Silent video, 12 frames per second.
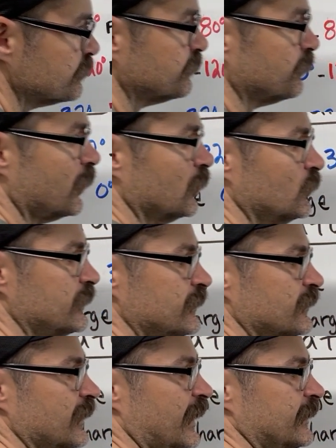
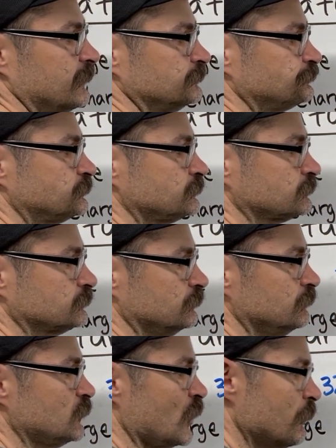following that
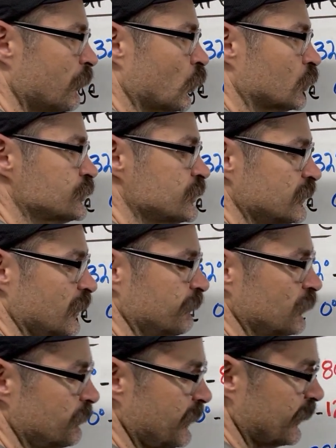portion of
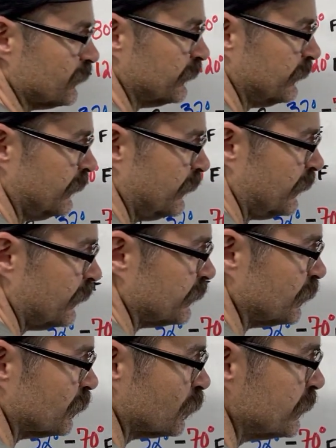your battery,
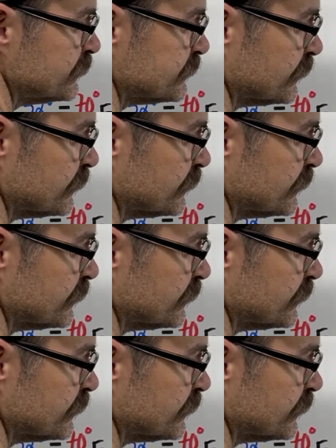you're going to